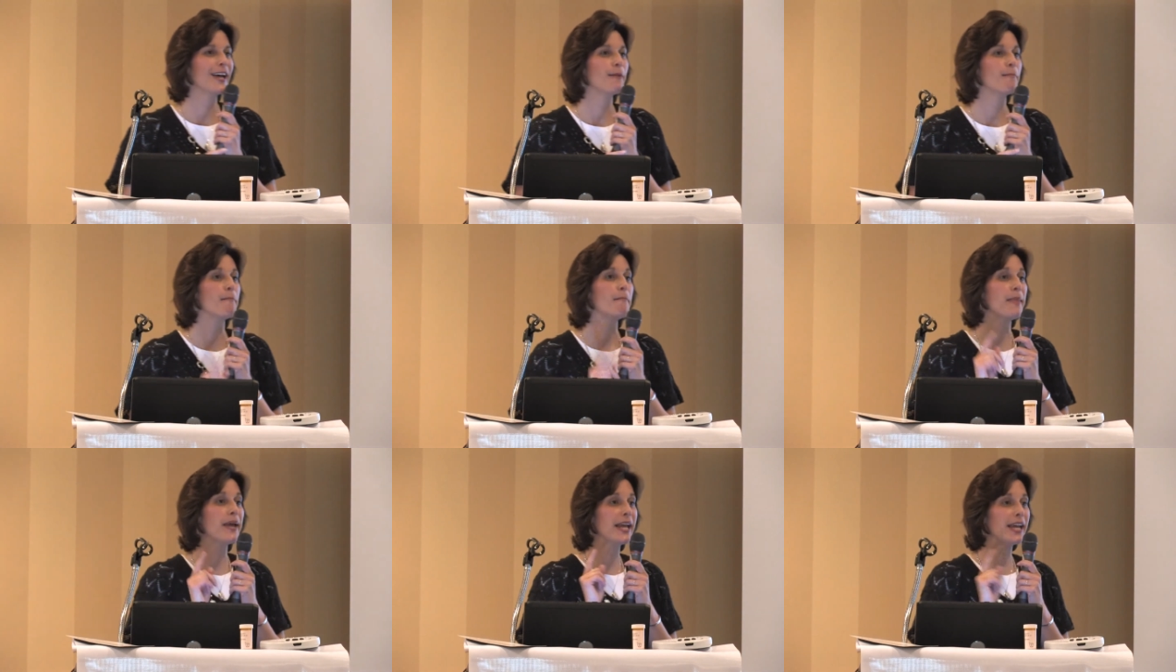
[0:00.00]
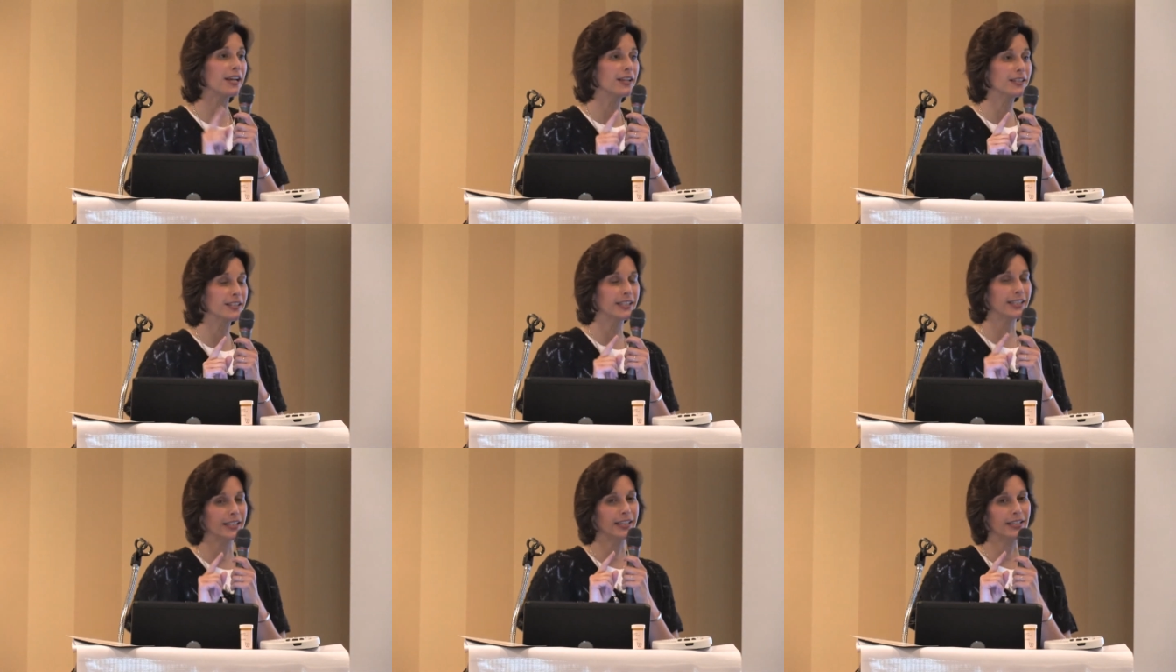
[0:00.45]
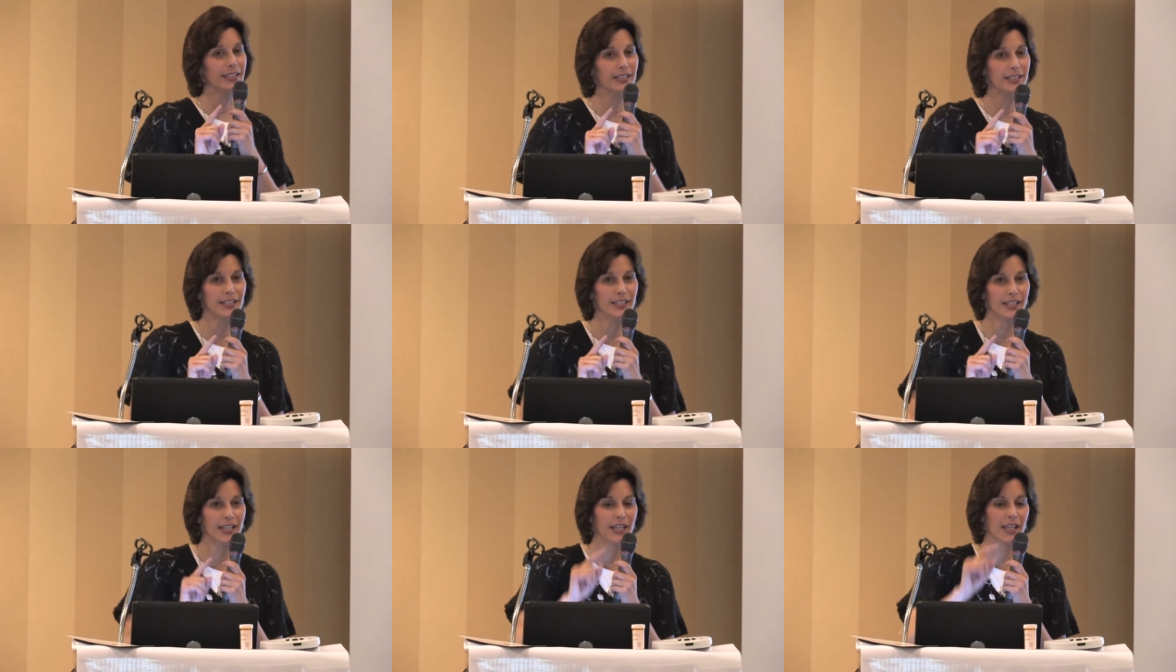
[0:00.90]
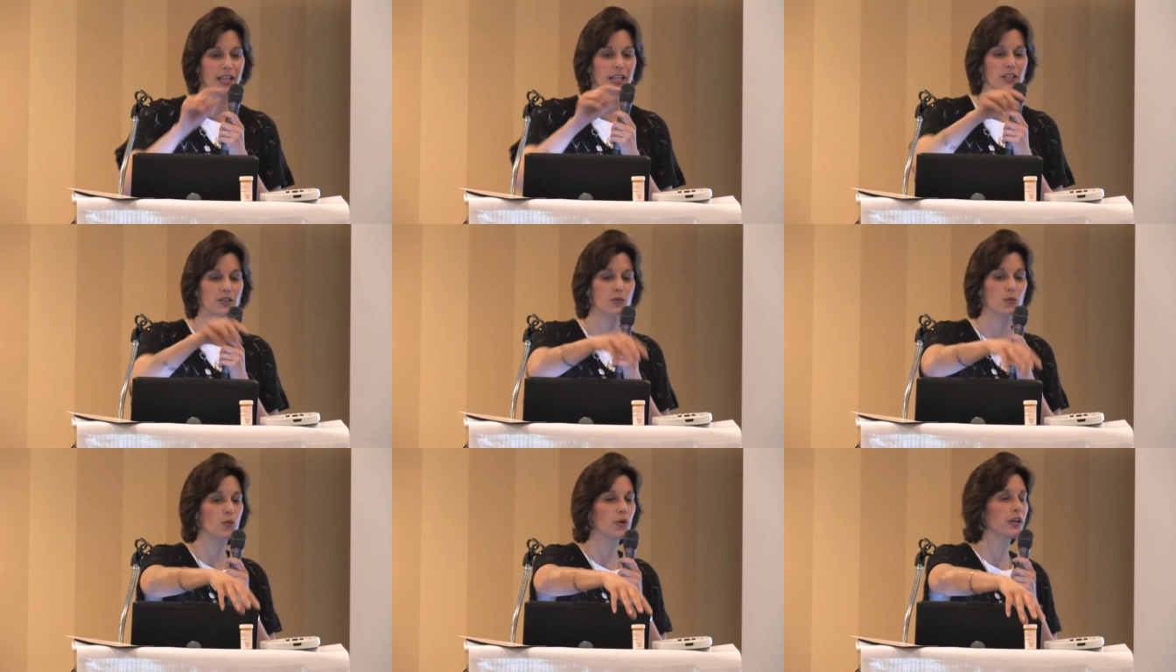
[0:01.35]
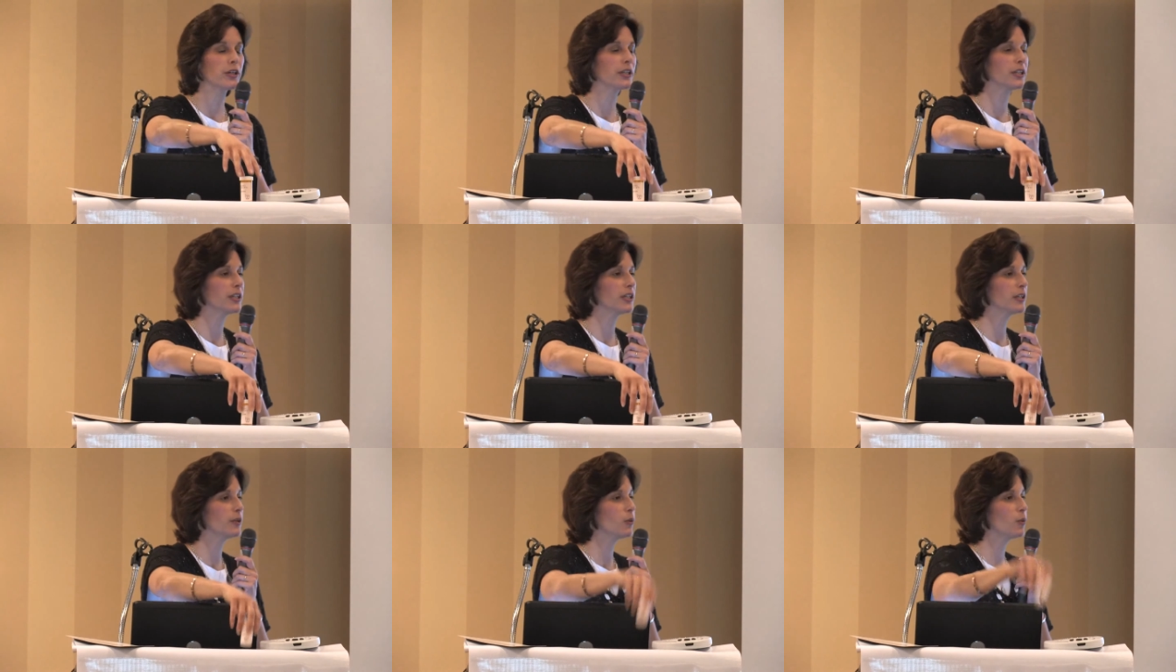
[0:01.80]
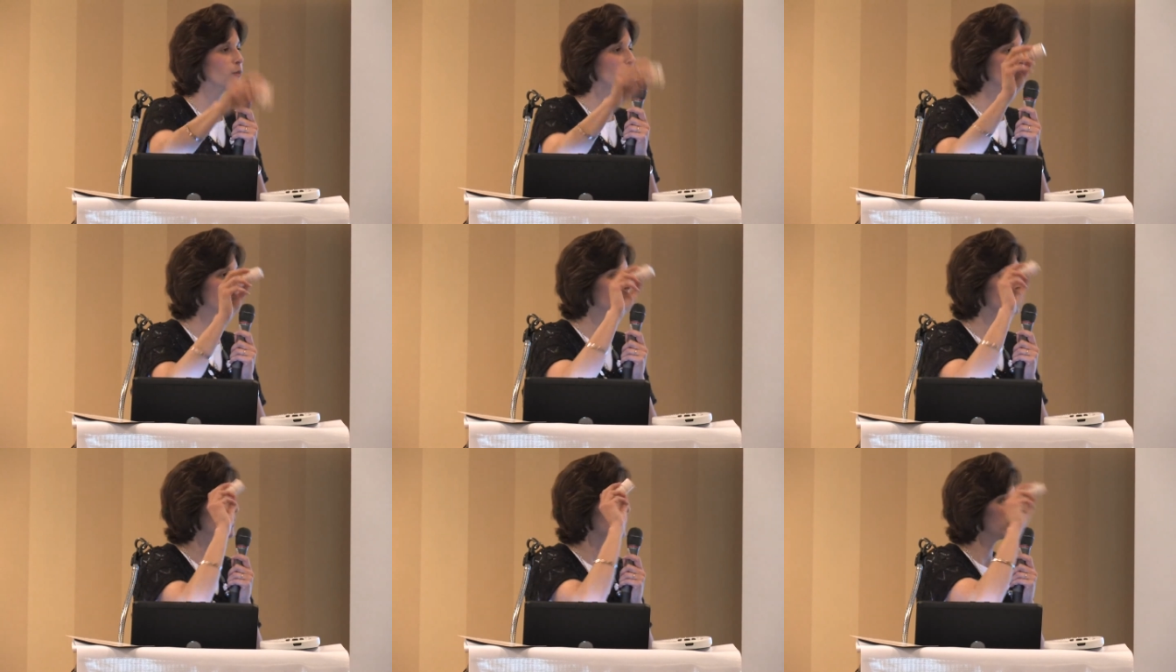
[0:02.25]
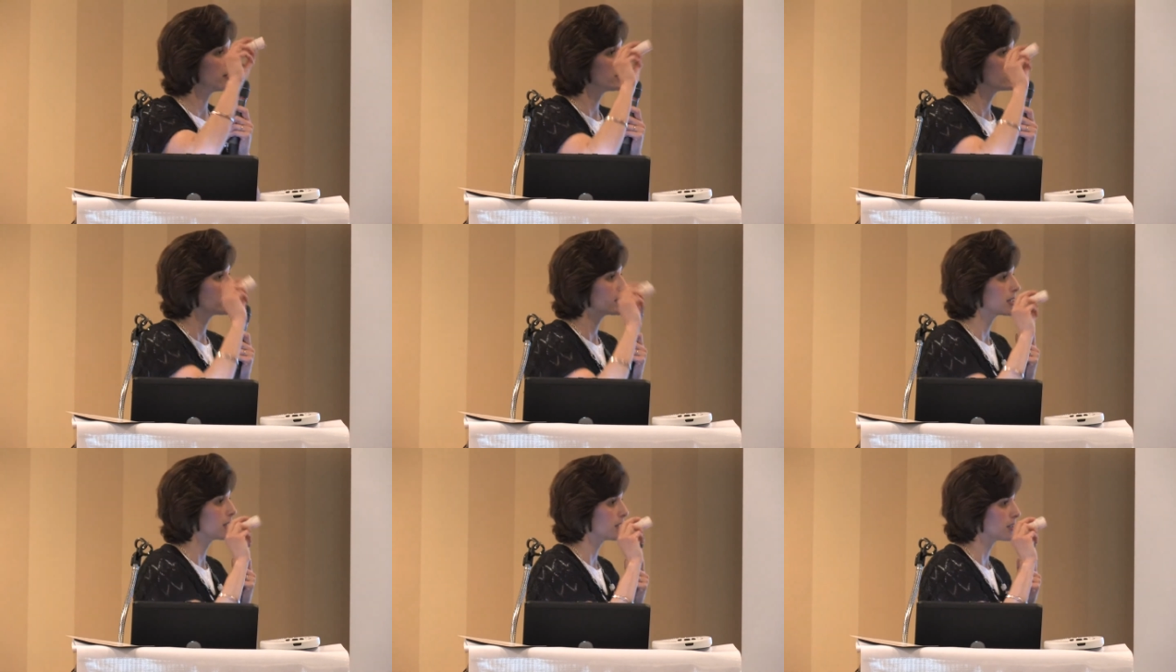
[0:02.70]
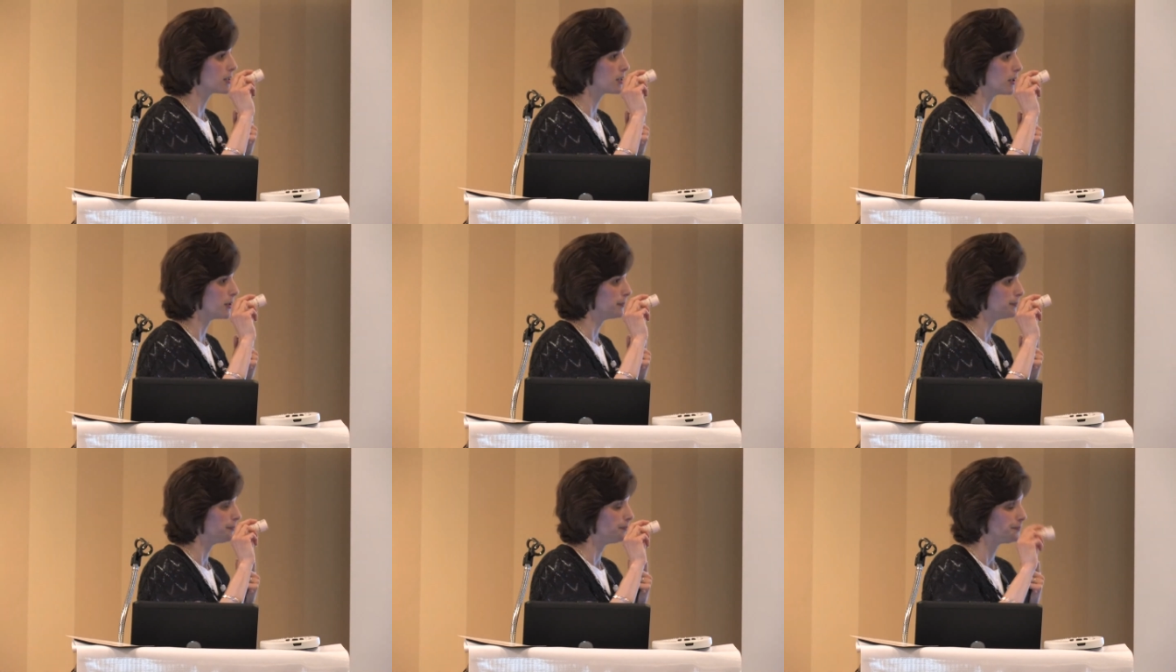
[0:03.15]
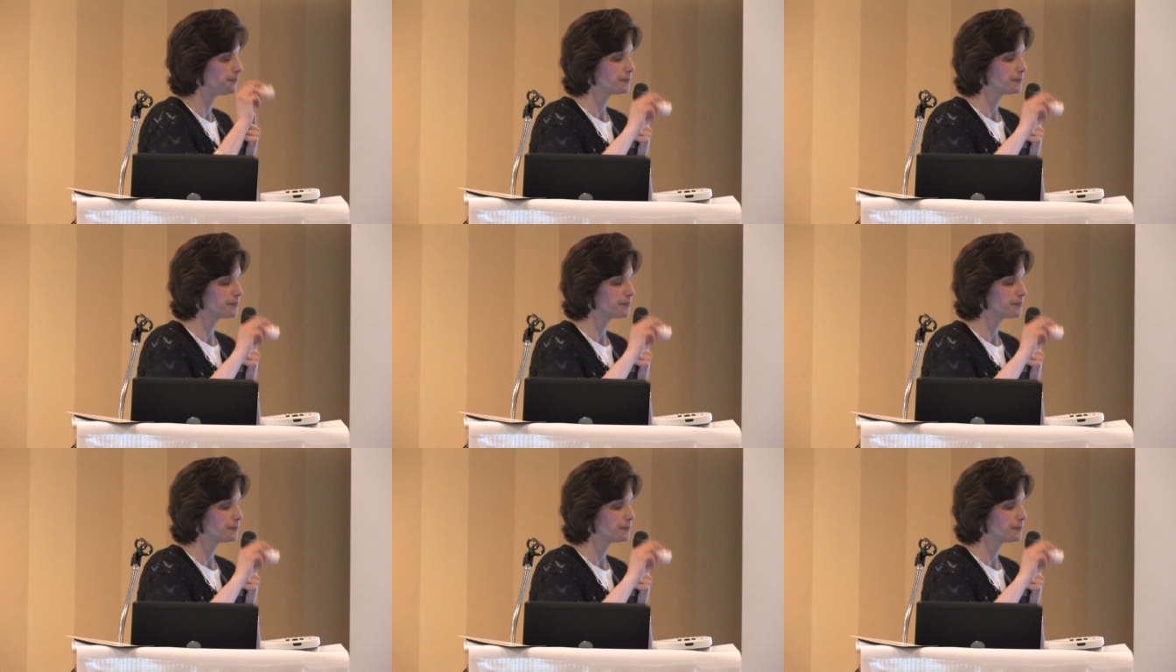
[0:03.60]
mail-in is working with this system.